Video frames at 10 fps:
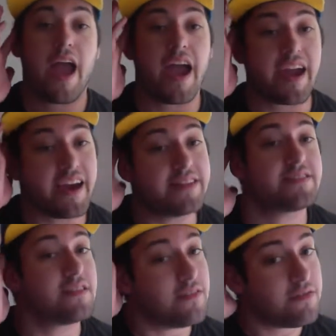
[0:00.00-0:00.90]

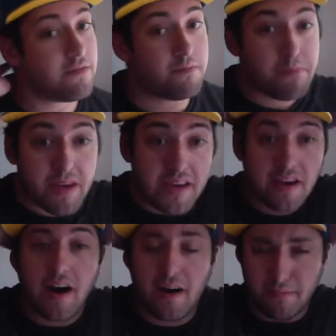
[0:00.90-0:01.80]
and
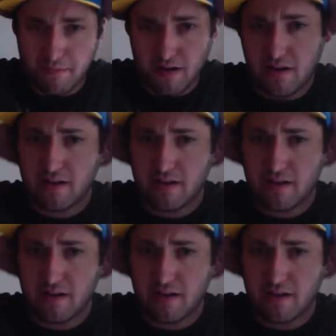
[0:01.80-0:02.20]
become